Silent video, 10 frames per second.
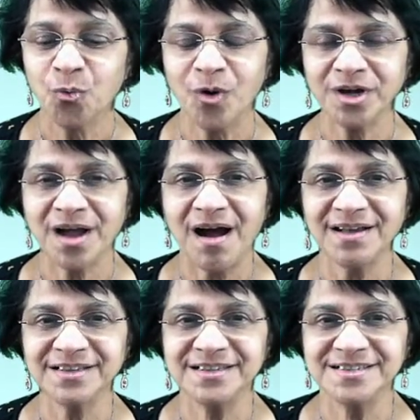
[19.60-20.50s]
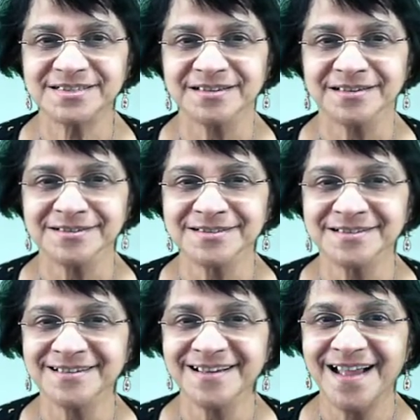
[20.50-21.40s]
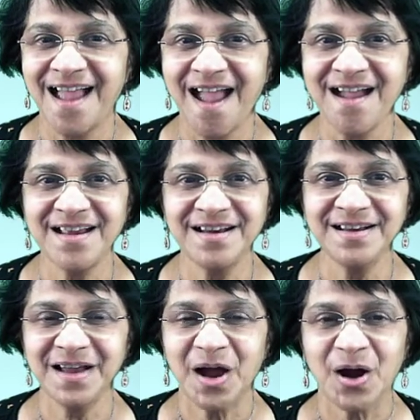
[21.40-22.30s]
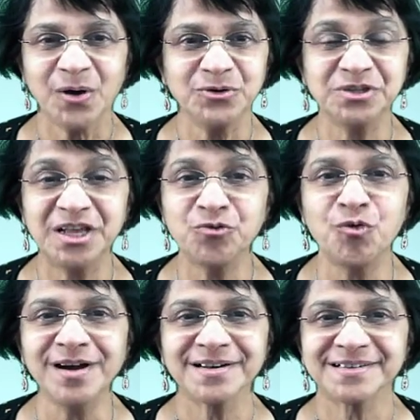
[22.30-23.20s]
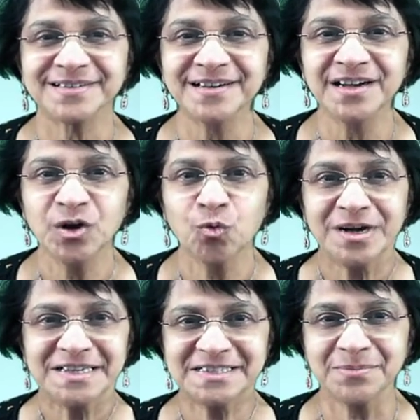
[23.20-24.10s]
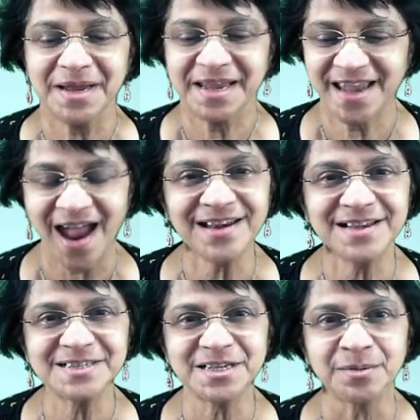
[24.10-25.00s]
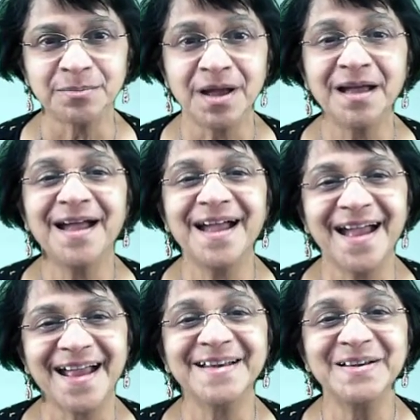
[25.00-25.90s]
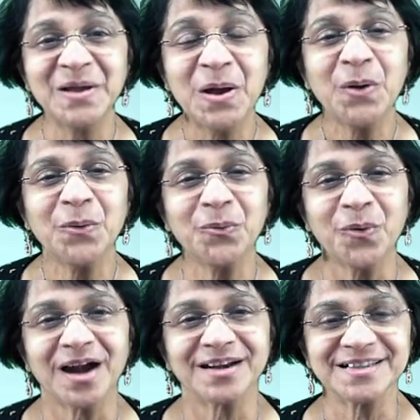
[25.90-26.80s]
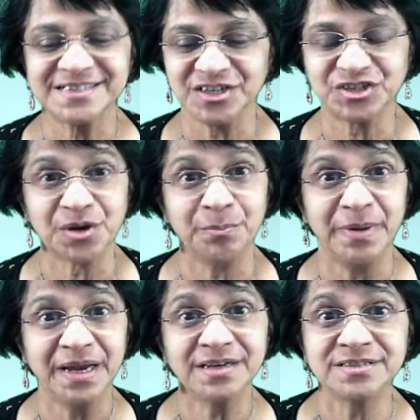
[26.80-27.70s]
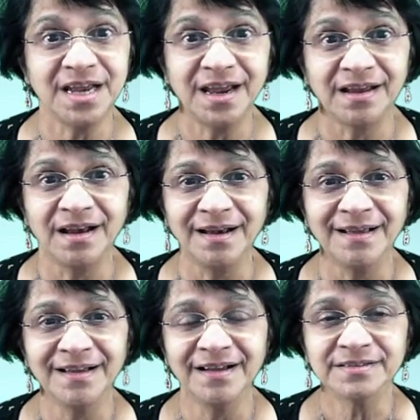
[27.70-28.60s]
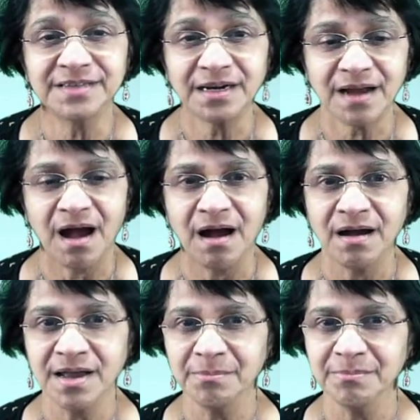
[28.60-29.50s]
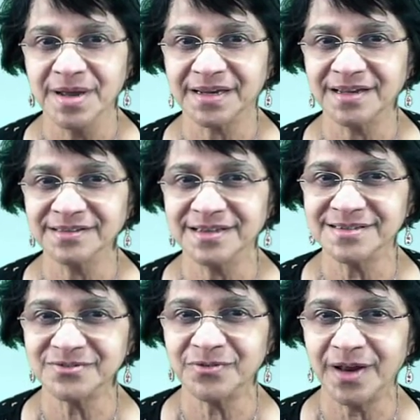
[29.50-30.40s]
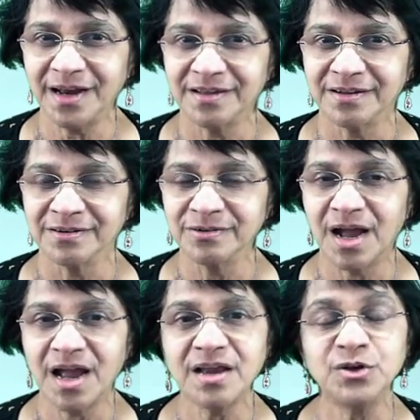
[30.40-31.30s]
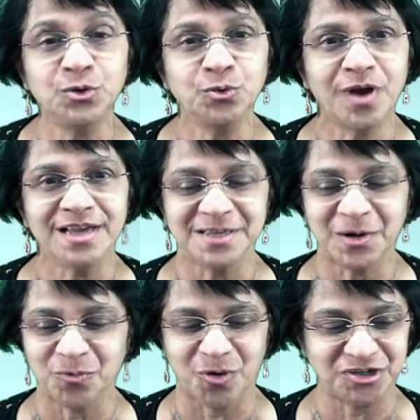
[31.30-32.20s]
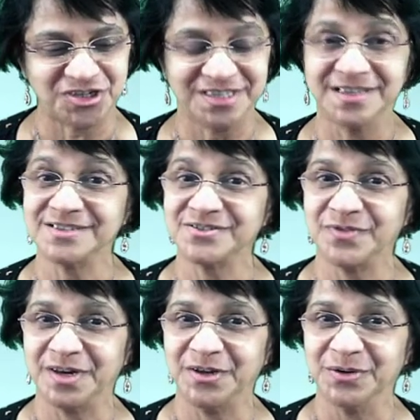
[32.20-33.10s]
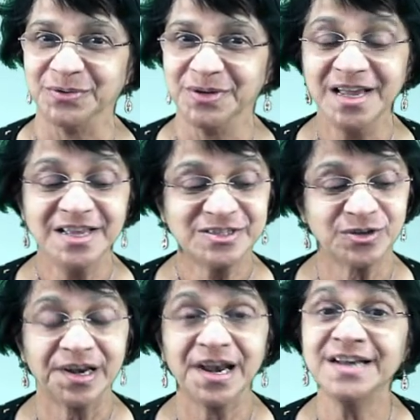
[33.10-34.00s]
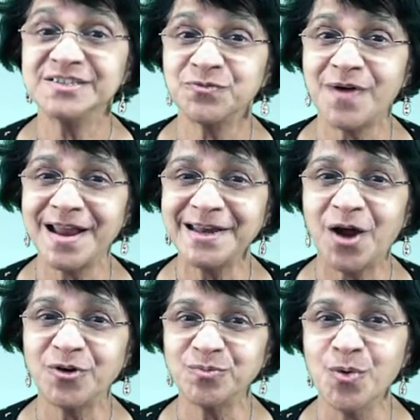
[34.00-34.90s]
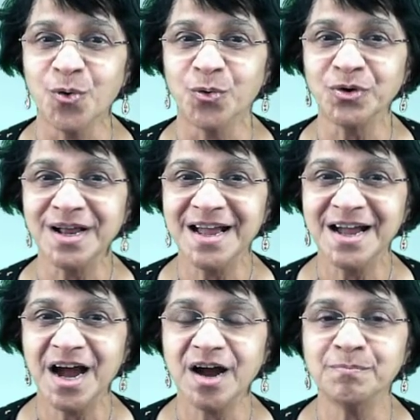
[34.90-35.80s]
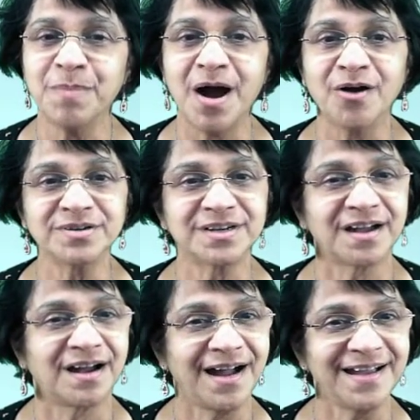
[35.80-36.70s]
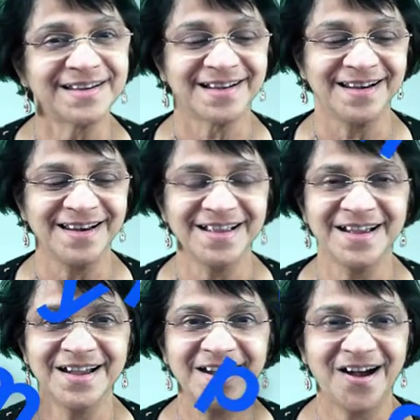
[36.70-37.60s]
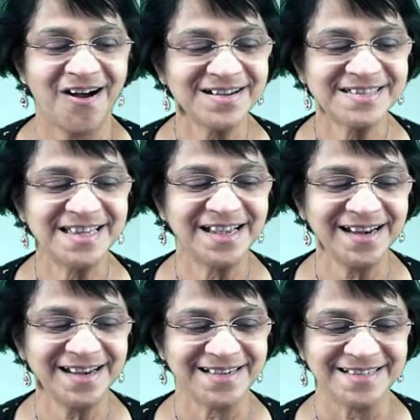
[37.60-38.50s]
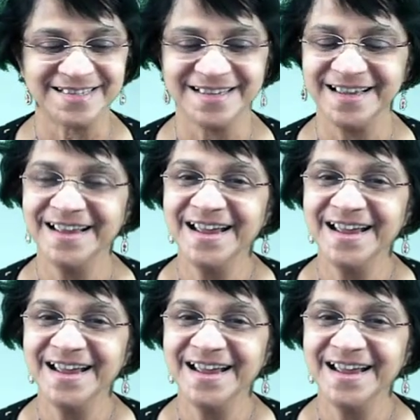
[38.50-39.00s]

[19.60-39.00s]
What are these things and how do they work? What is the mechanism and what is such a big deal that I am making this video and you guys are watching this video? So let's find out more about chiral auxiliaries.